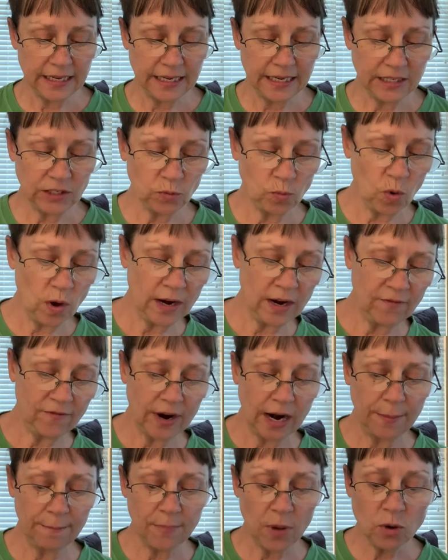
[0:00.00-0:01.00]
is one of
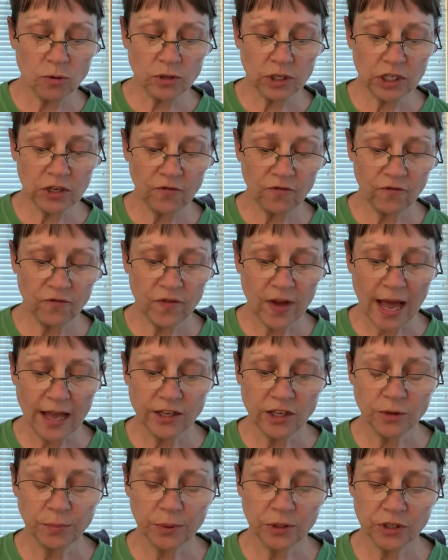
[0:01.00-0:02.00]
our most
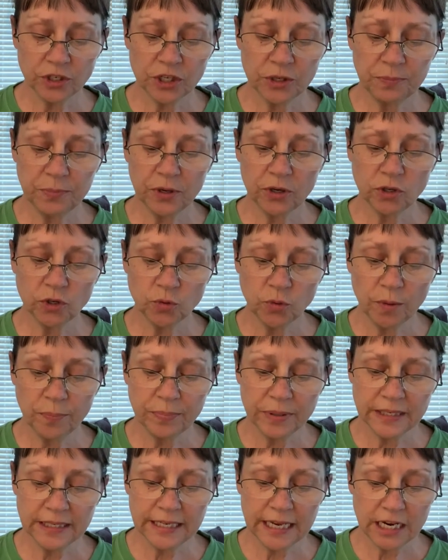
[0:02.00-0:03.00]
valuable spiritual
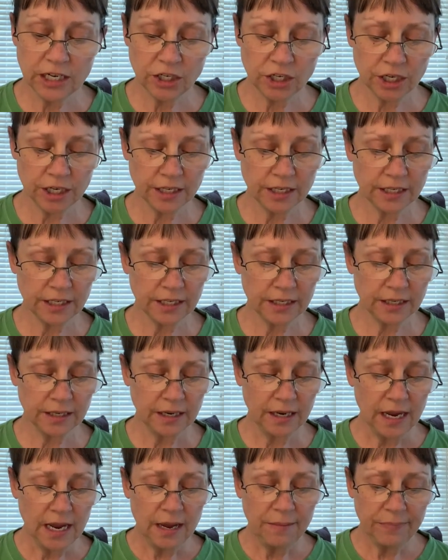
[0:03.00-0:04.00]
possessions,
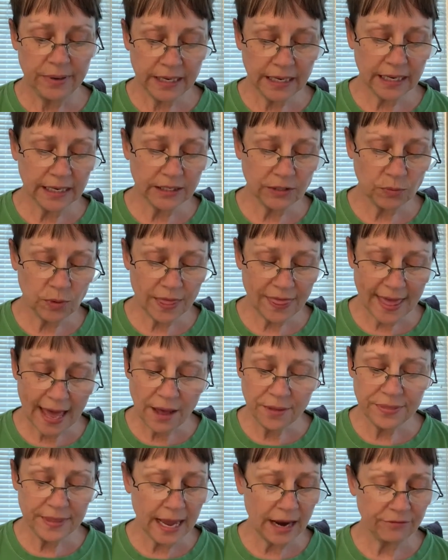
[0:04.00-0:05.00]
because
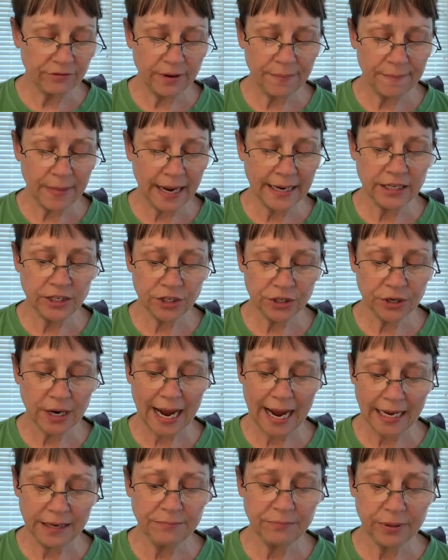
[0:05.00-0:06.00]
without that reminder,
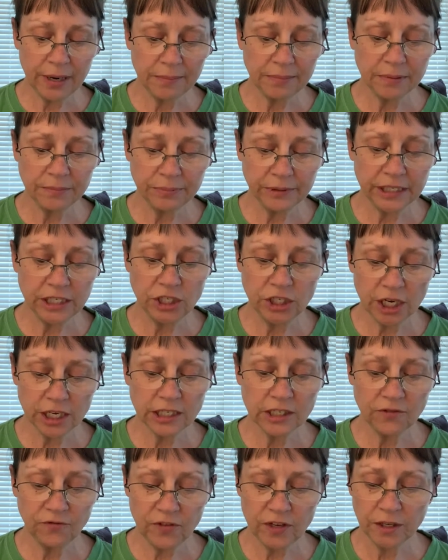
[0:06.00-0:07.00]
I'd probably
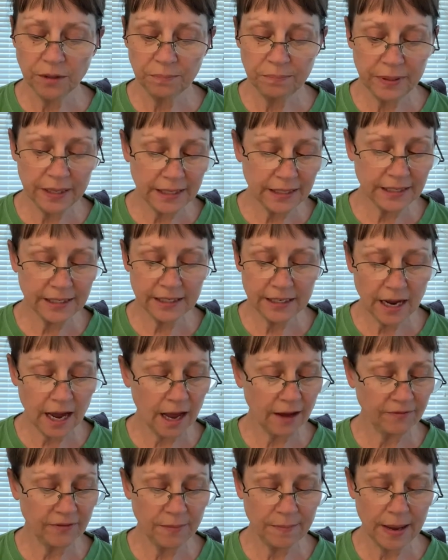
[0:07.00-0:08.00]
just feel pissed
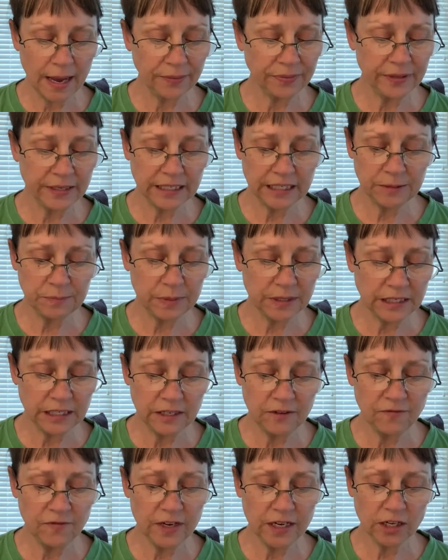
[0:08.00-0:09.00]
off about this
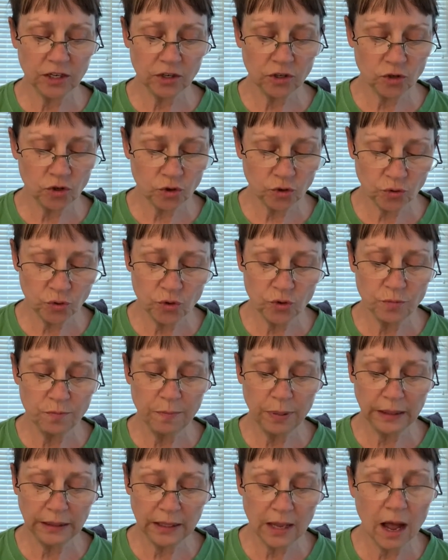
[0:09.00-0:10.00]
specific true
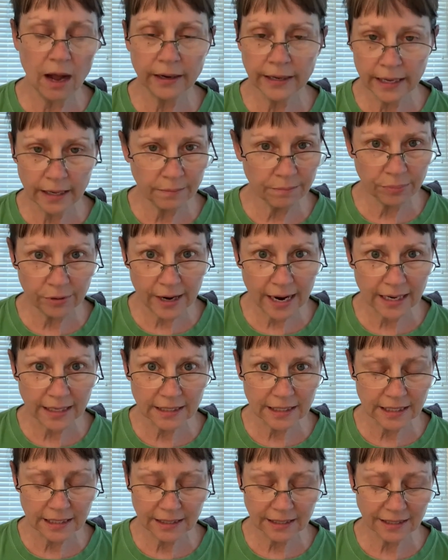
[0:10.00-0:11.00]
belonging
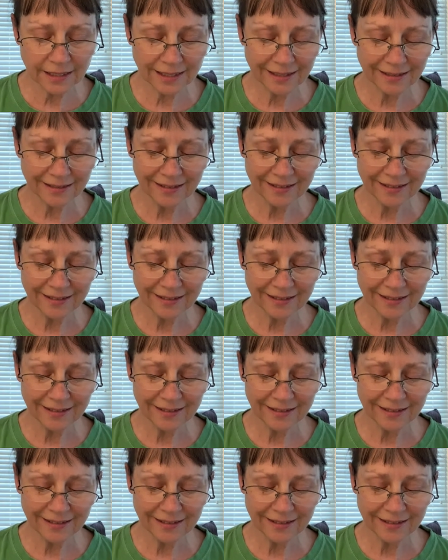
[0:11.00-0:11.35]
practice.